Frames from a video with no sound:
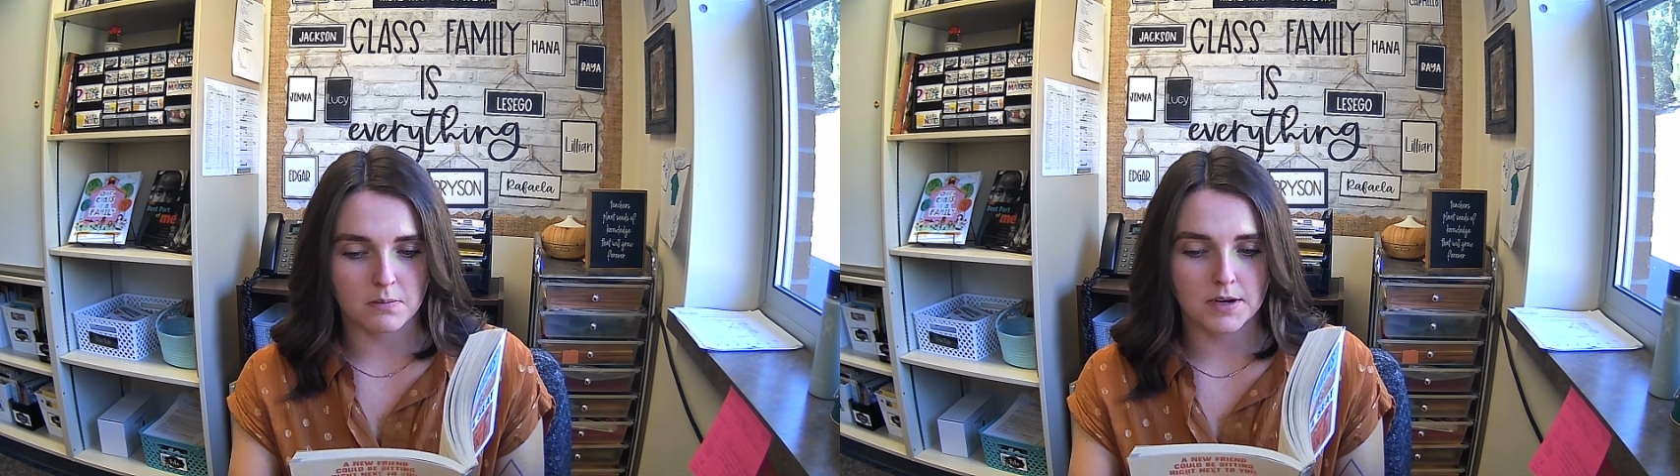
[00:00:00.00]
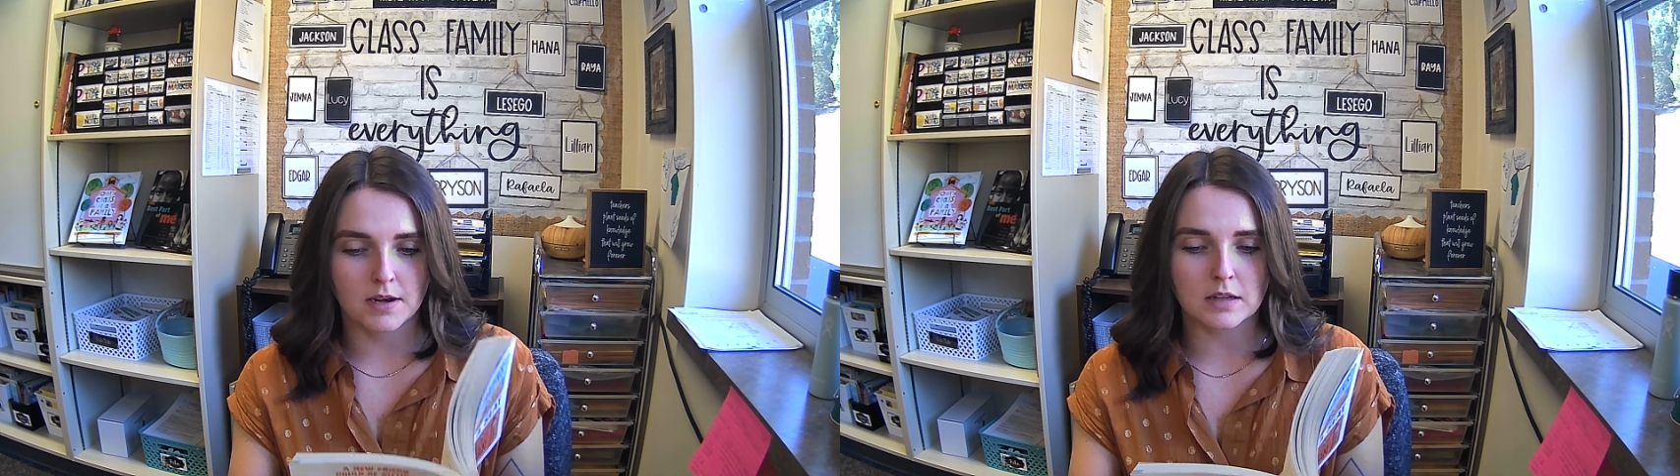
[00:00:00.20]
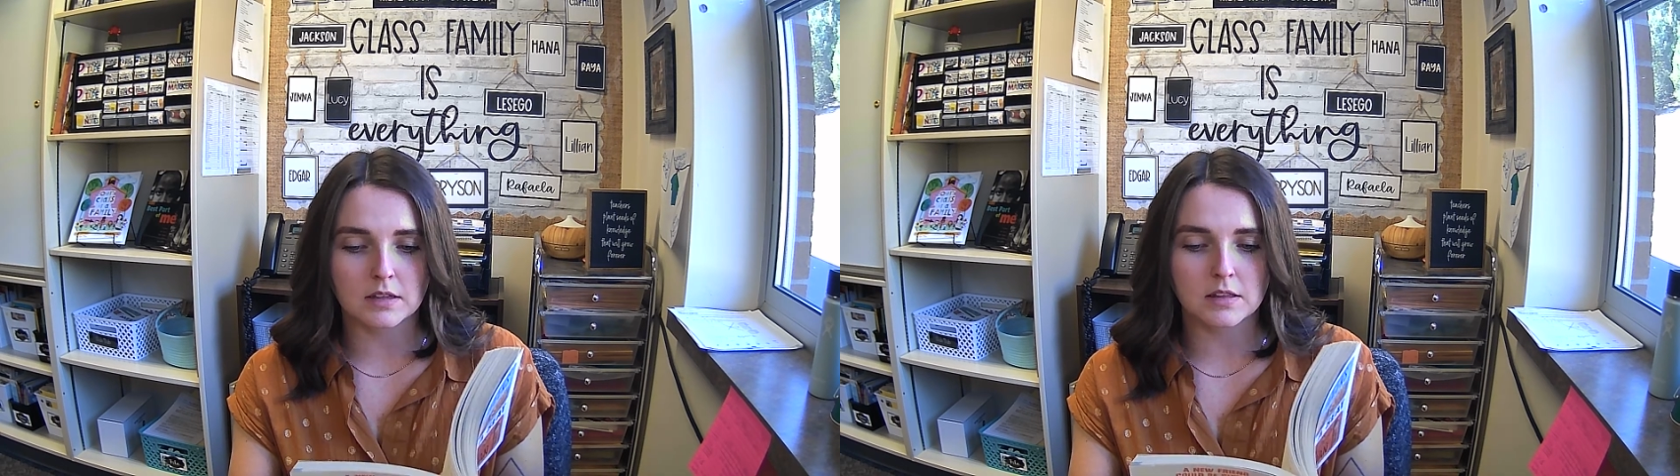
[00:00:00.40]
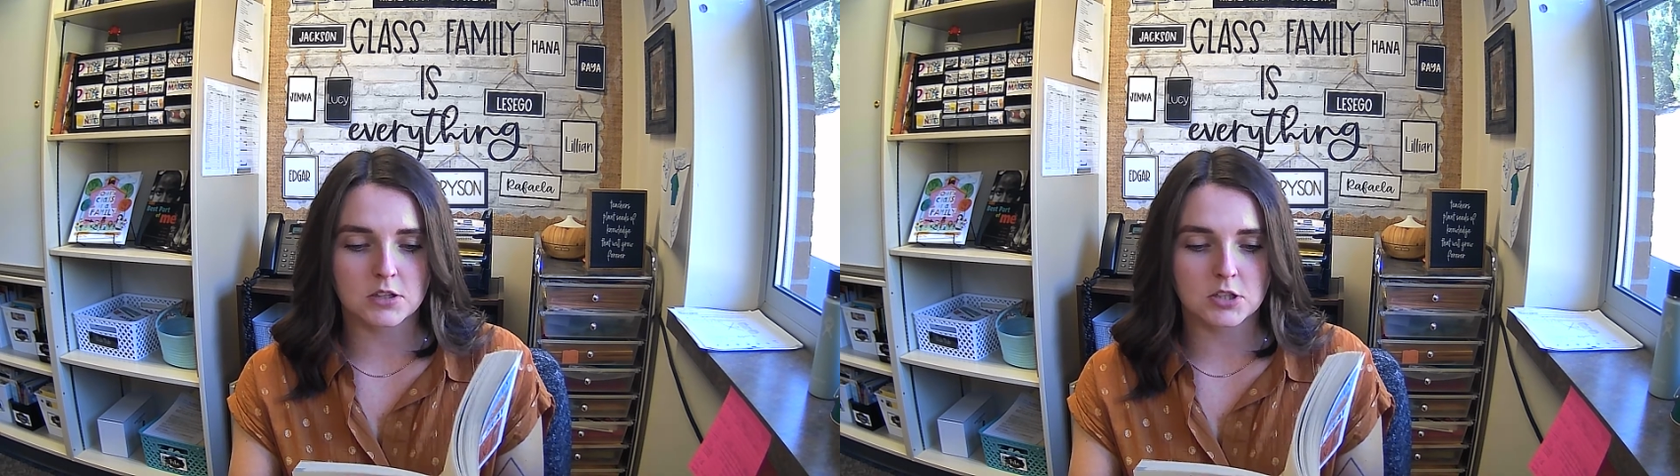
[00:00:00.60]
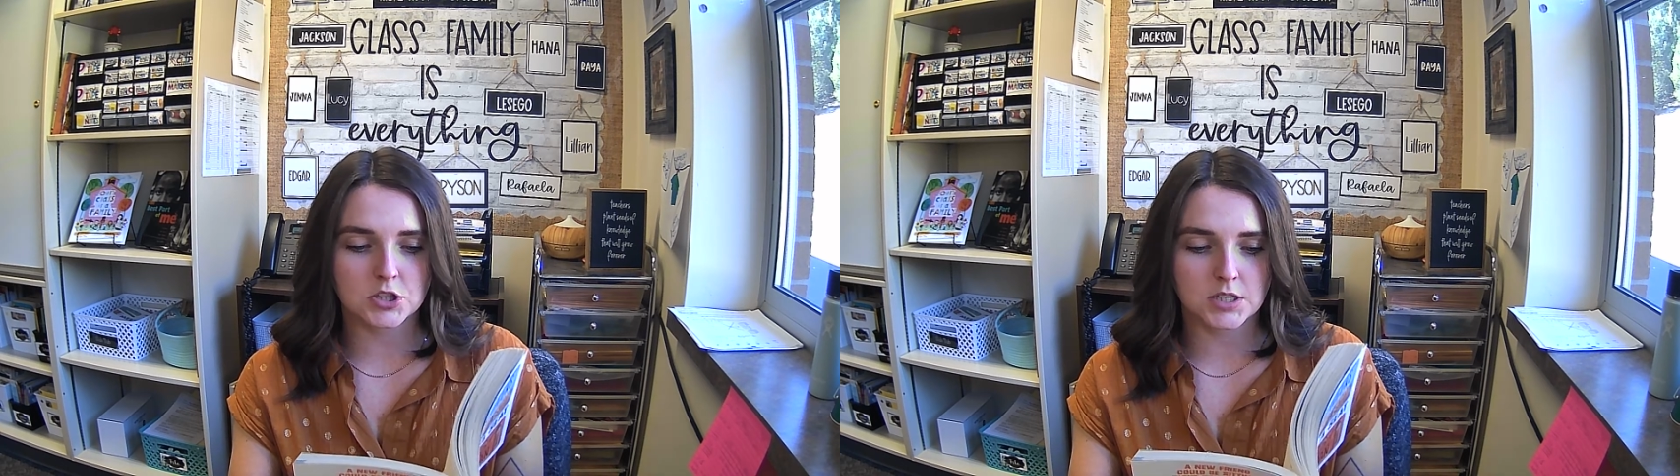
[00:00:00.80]
but
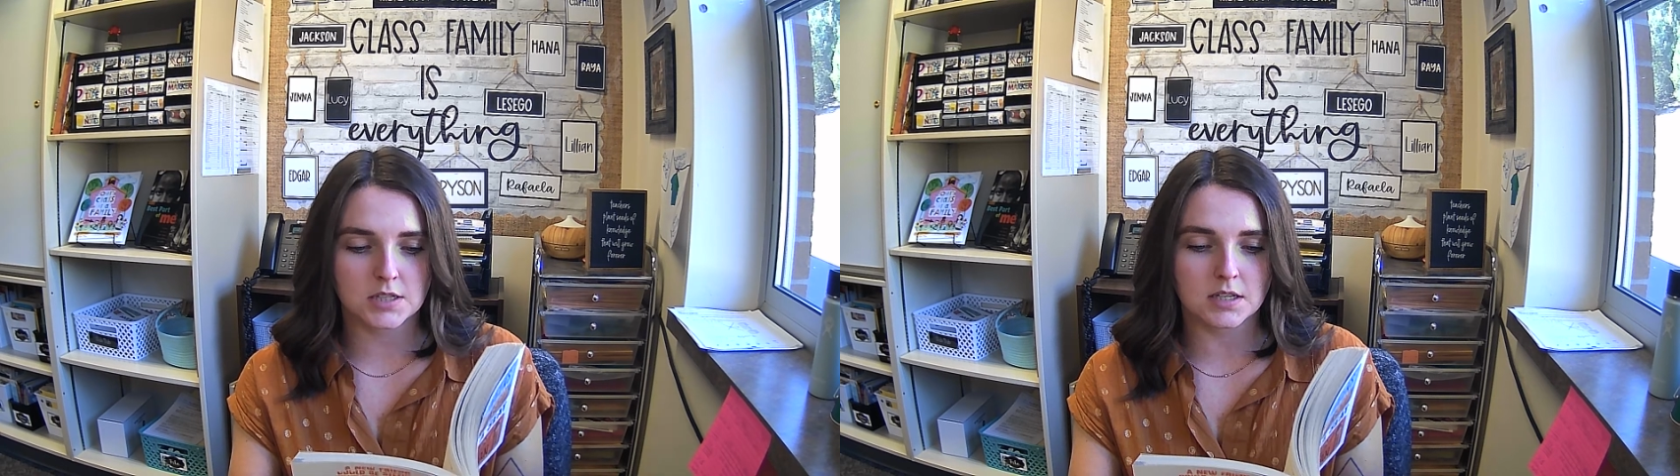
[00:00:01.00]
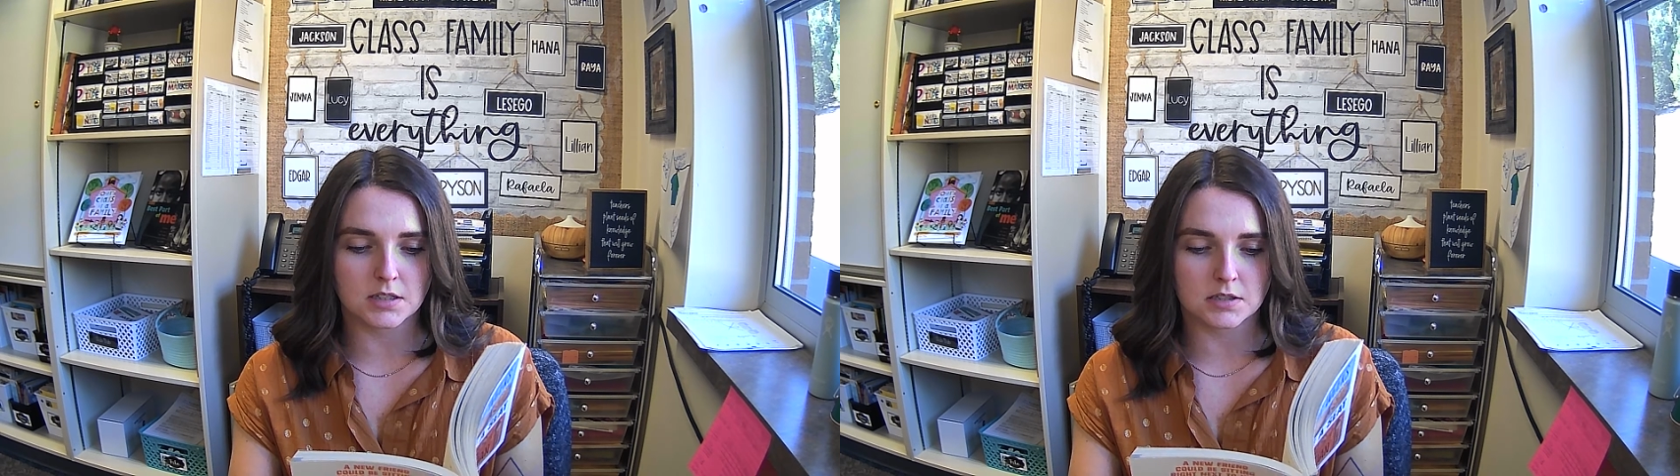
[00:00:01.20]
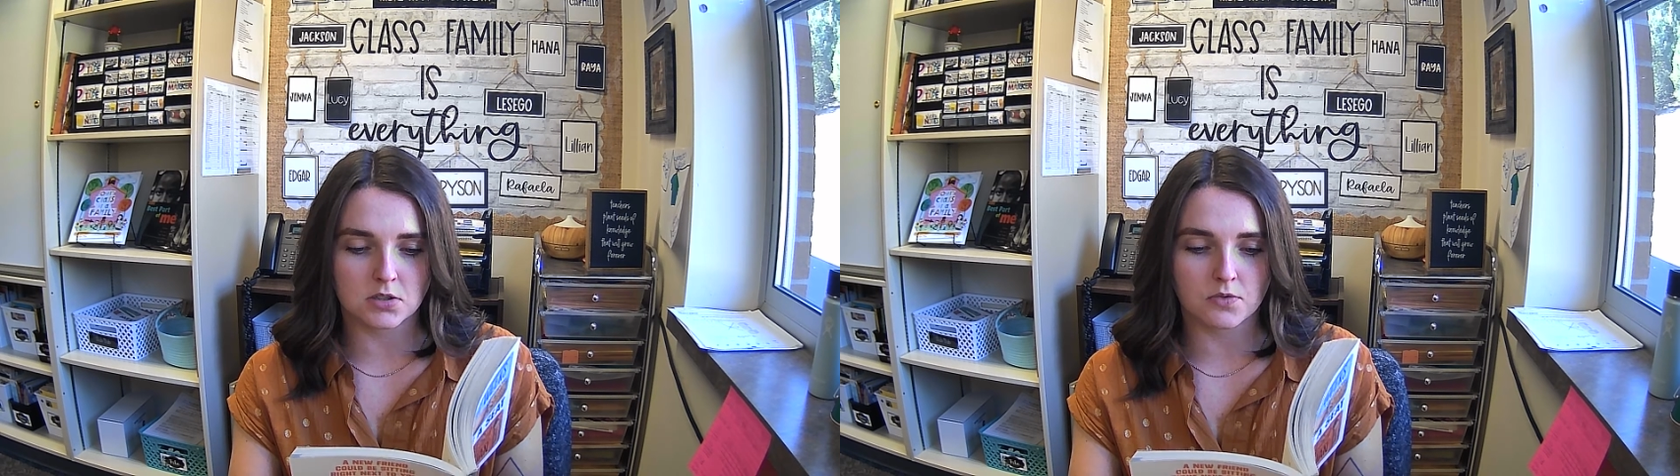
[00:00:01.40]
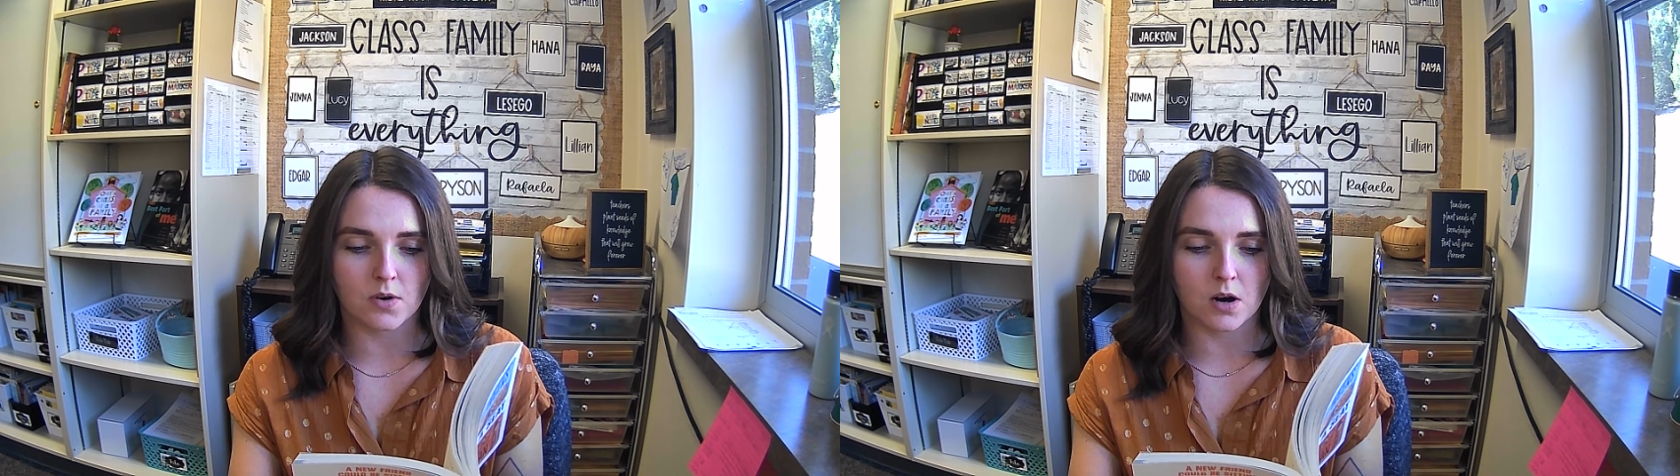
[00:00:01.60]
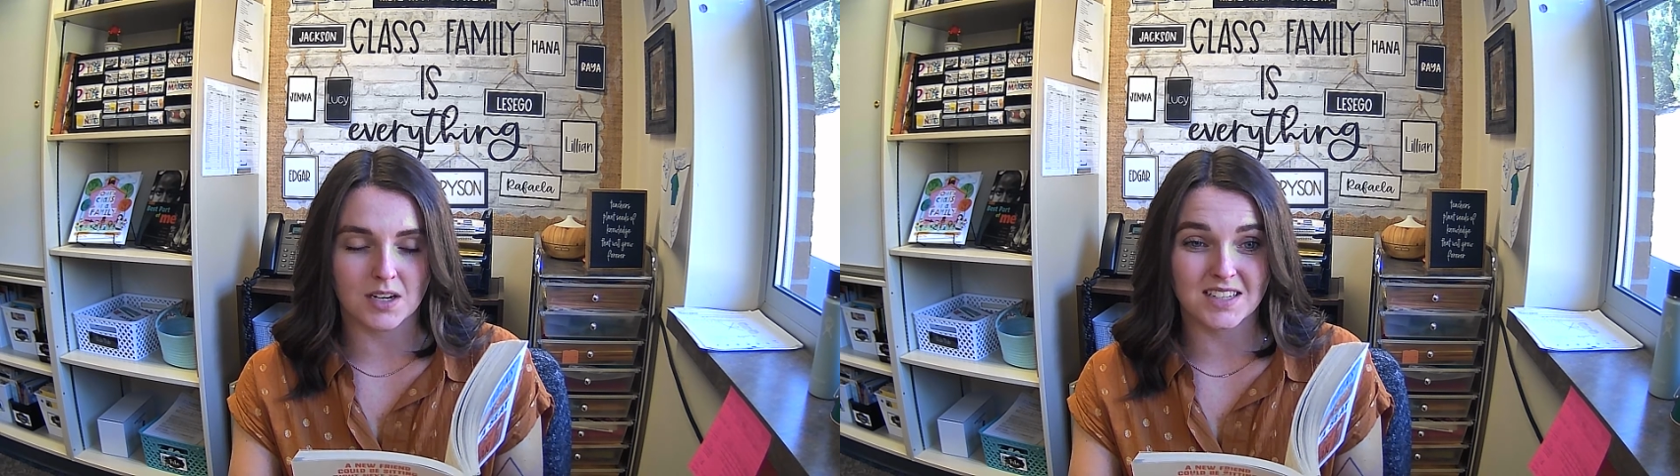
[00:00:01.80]
nothing she has done so
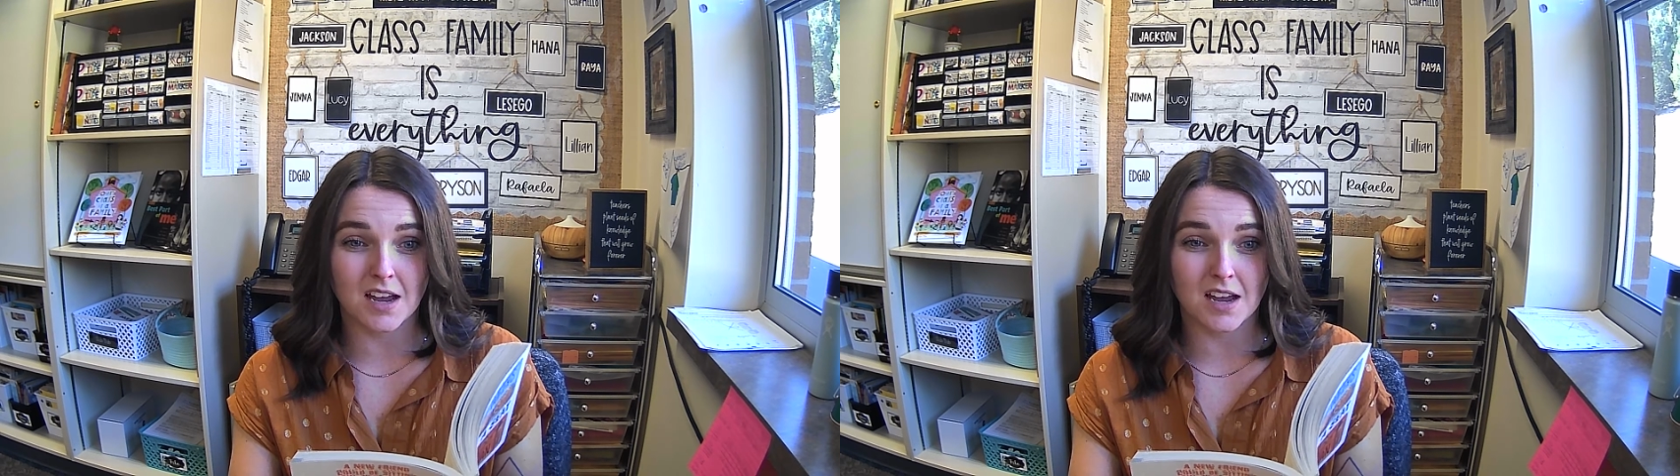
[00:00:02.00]
far has